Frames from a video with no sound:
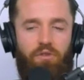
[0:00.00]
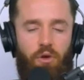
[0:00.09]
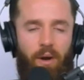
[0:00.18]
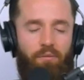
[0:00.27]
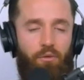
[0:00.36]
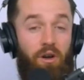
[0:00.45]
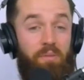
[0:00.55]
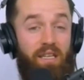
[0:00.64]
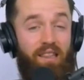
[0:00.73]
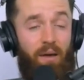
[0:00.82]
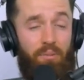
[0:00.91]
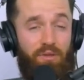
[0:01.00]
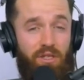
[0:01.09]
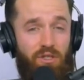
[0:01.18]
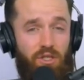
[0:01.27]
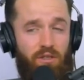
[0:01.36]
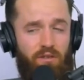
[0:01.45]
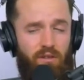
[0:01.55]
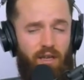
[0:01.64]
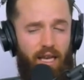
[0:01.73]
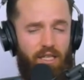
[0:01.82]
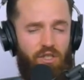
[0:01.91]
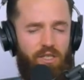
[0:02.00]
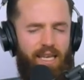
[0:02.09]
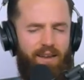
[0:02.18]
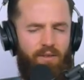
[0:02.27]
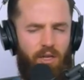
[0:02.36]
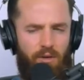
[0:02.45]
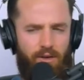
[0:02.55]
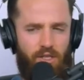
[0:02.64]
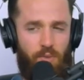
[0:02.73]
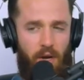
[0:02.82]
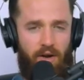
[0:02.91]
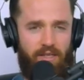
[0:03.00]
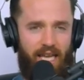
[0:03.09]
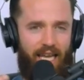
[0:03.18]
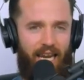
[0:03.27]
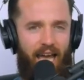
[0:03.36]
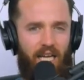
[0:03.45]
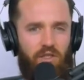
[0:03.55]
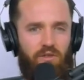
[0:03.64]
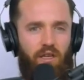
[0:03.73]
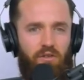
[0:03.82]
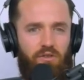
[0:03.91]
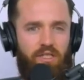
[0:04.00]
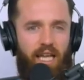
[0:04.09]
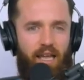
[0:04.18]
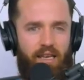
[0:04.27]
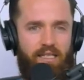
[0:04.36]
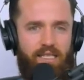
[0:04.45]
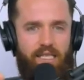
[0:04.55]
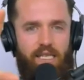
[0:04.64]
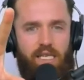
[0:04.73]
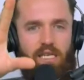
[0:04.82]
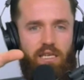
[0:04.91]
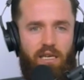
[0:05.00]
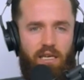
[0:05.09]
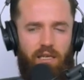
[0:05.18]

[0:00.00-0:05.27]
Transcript: don't ever want to be in that position, and just hearing your experience, I can actually understand and see.